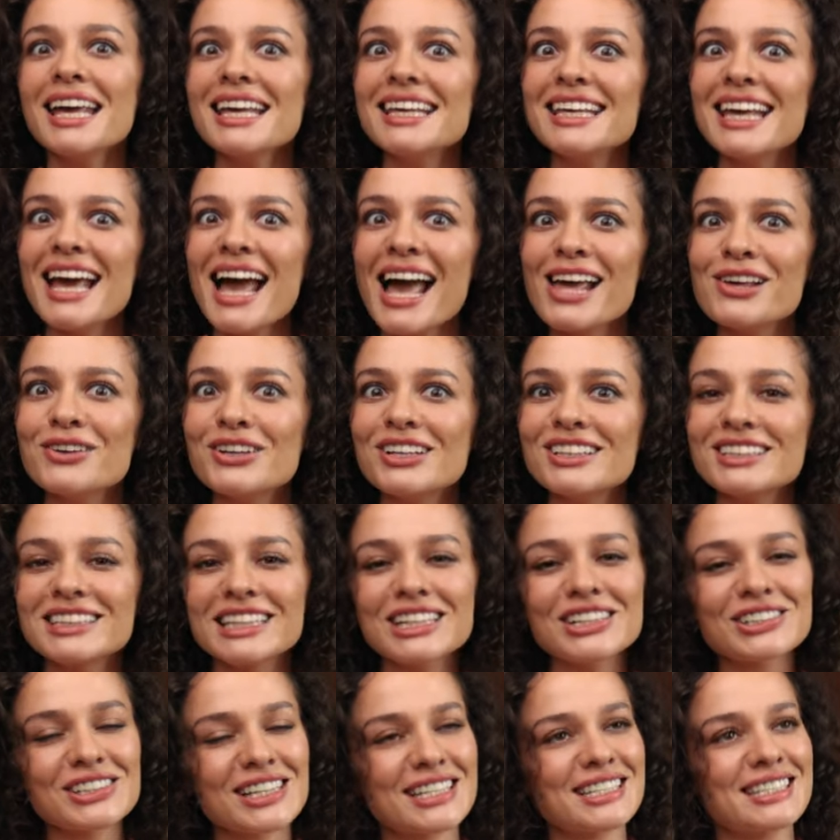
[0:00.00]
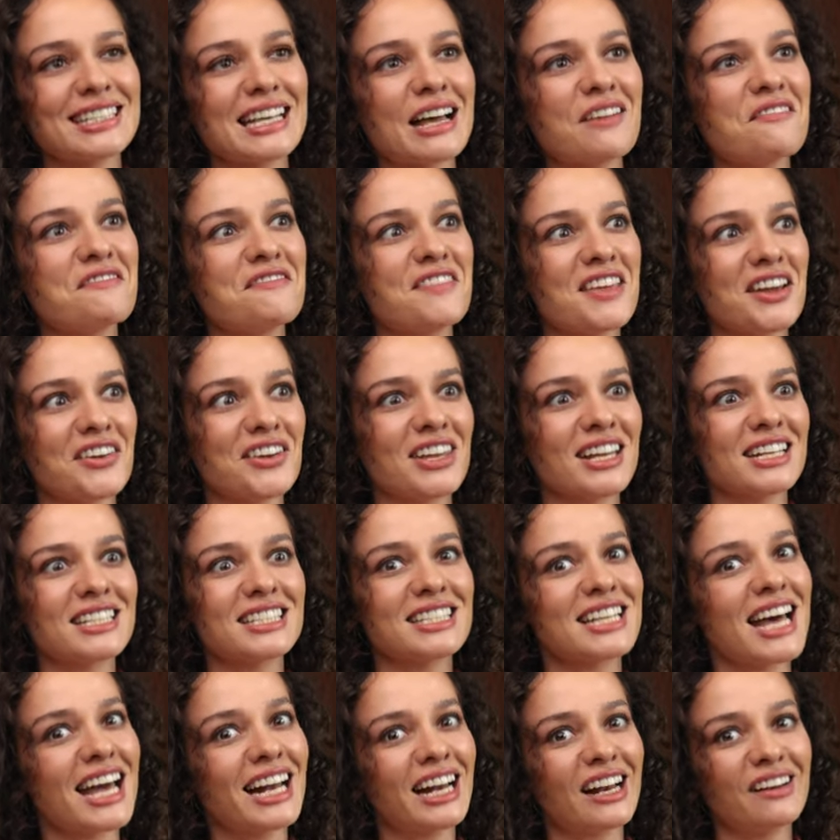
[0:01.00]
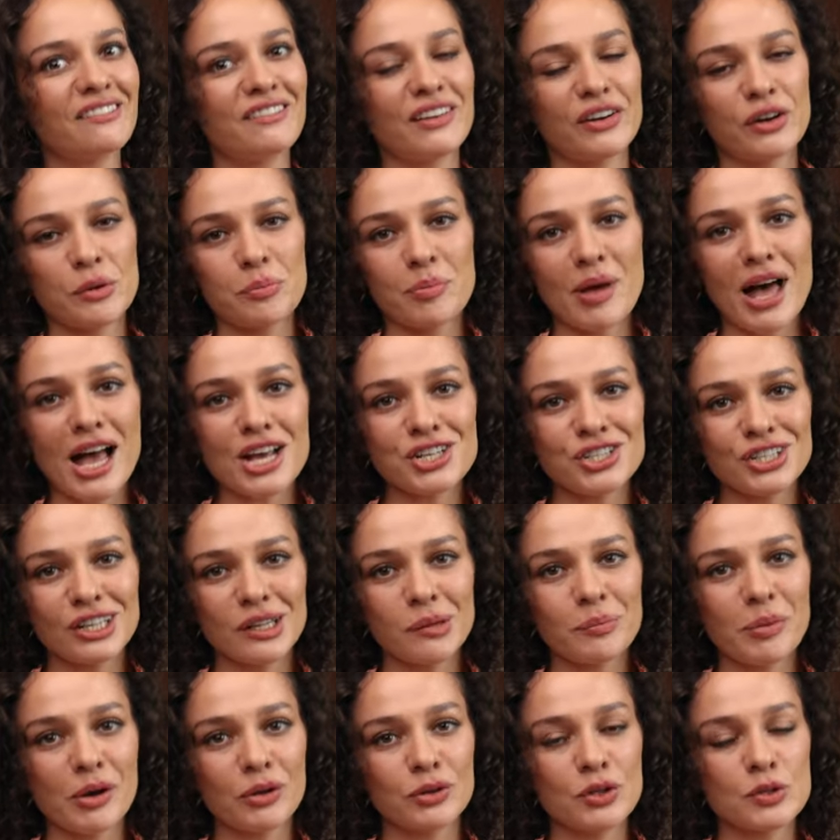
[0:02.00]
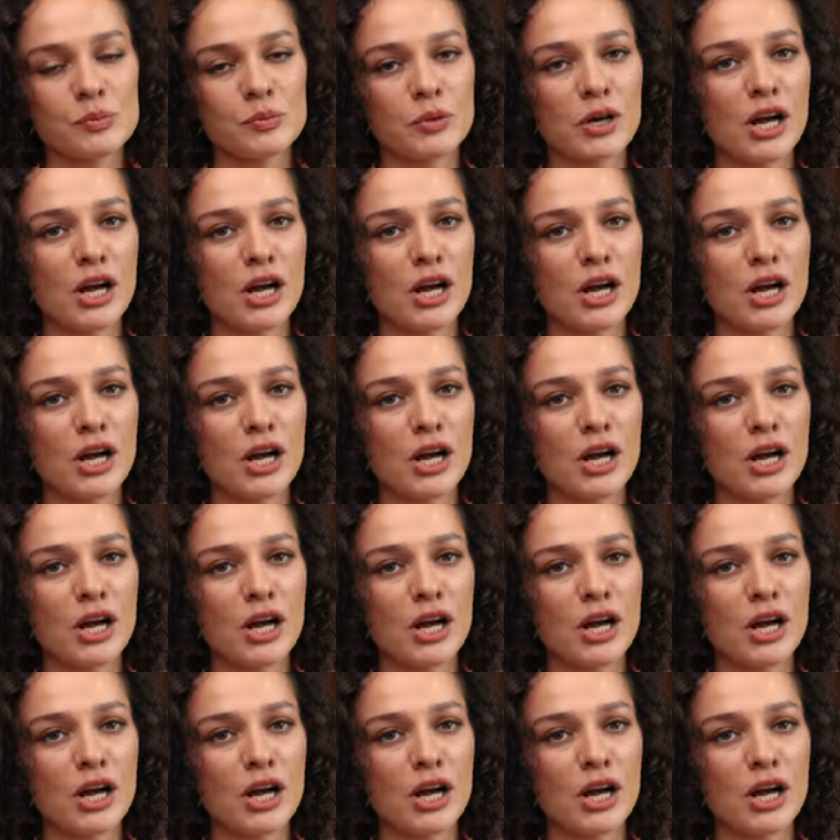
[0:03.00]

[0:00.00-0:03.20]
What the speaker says: yeah, you can clearly see I'm very excited and very passionate about this